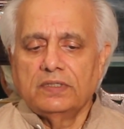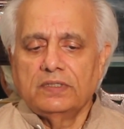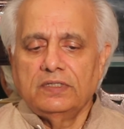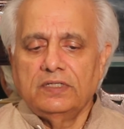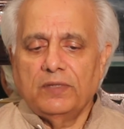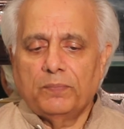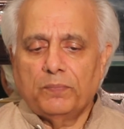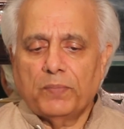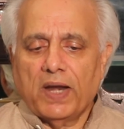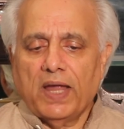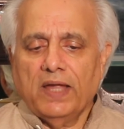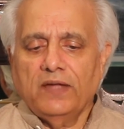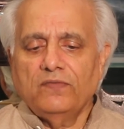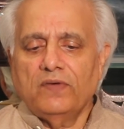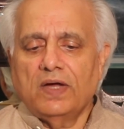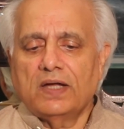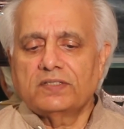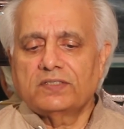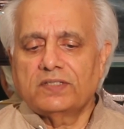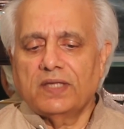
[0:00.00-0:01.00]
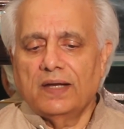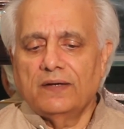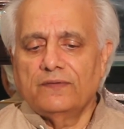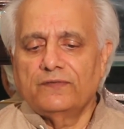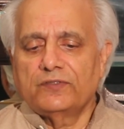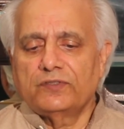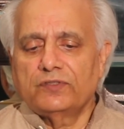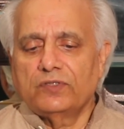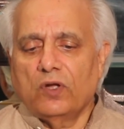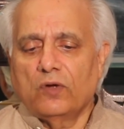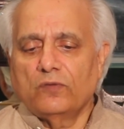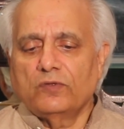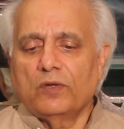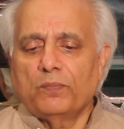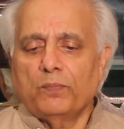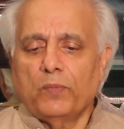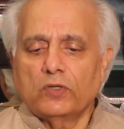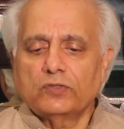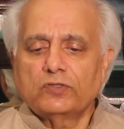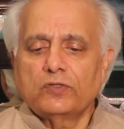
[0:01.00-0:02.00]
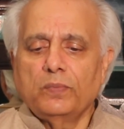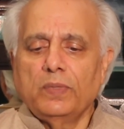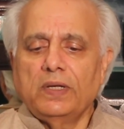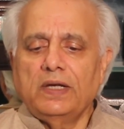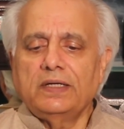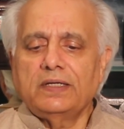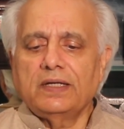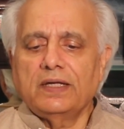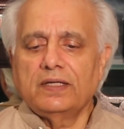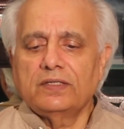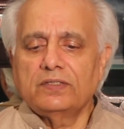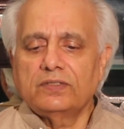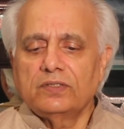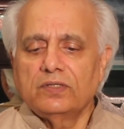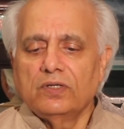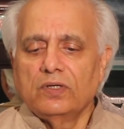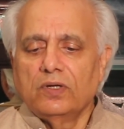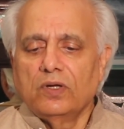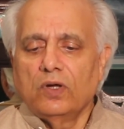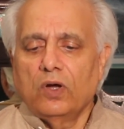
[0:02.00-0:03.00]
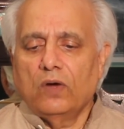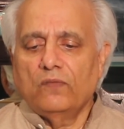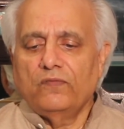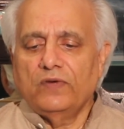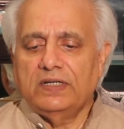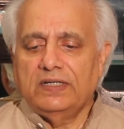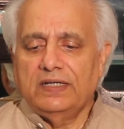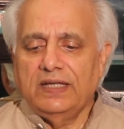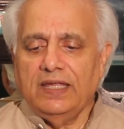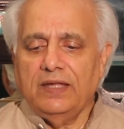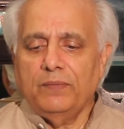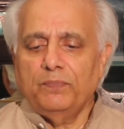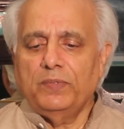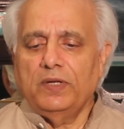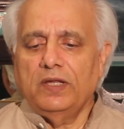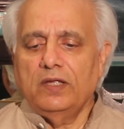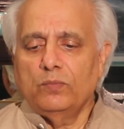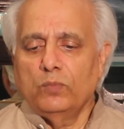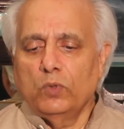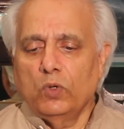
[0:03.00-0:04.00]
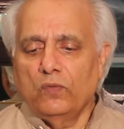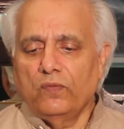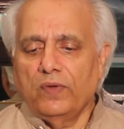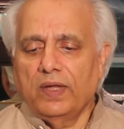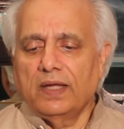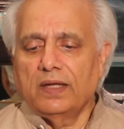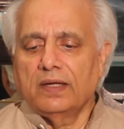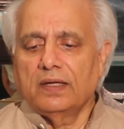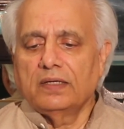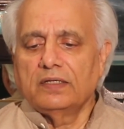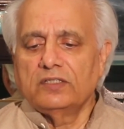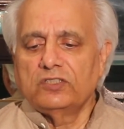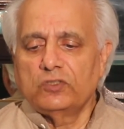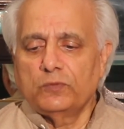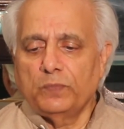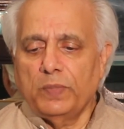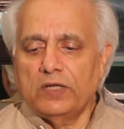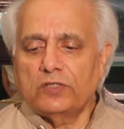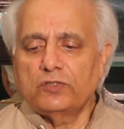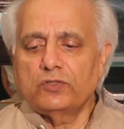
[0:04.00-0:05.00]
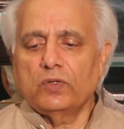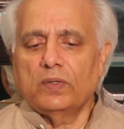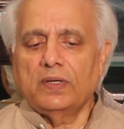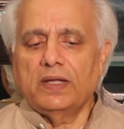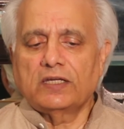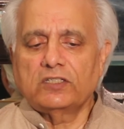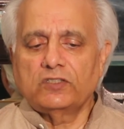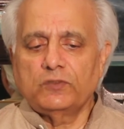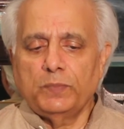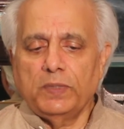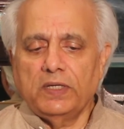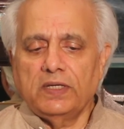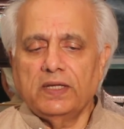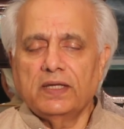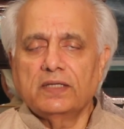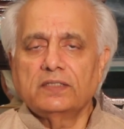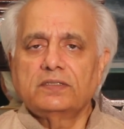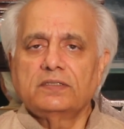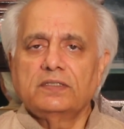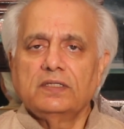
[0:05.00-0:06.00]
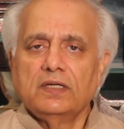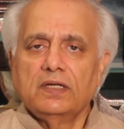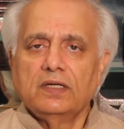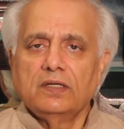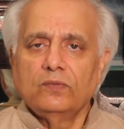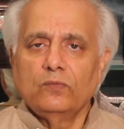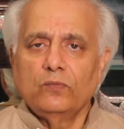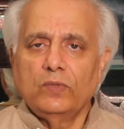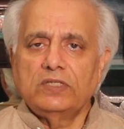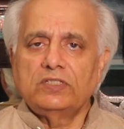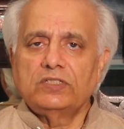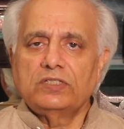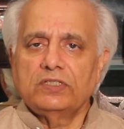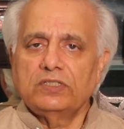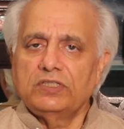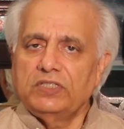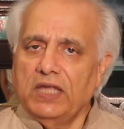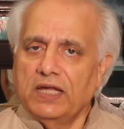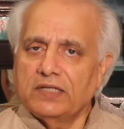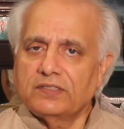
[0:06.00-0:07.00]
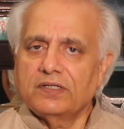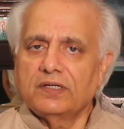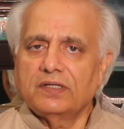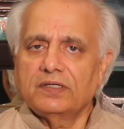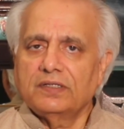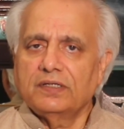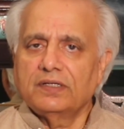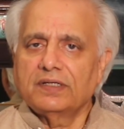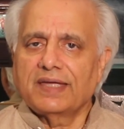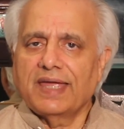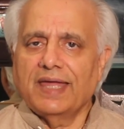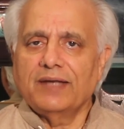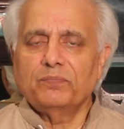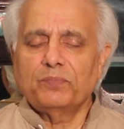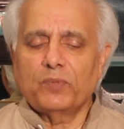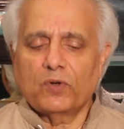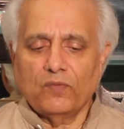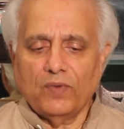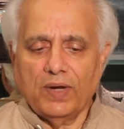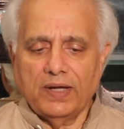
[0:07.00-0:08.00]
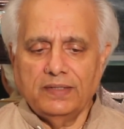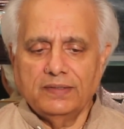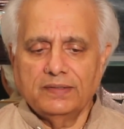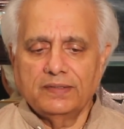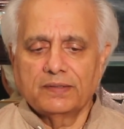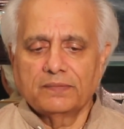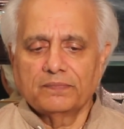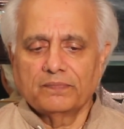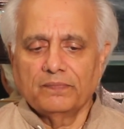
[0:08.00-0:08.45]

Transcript: deprive ourselves of the possibilities of a deeply moving spiritual experience which theatre can provide.